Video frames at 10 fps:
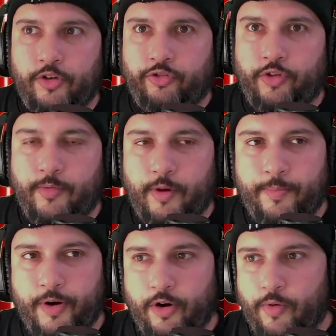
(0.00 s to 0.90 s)
your stream
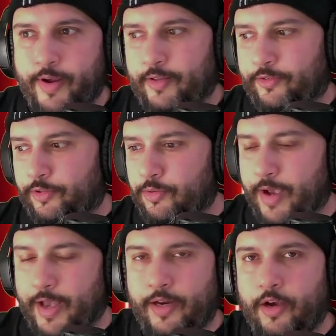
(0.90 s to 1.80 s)
compared to going
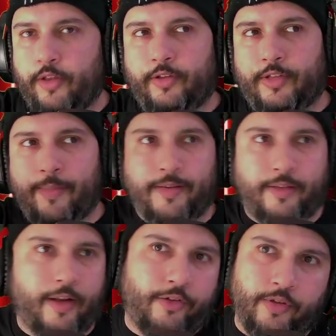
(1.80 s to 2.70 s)
into any other Dead by
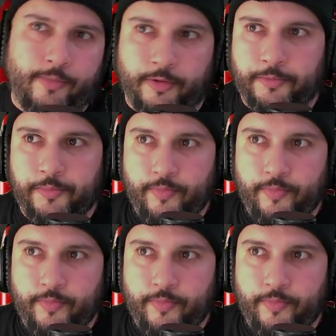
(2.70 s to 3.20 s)
Daylight streamer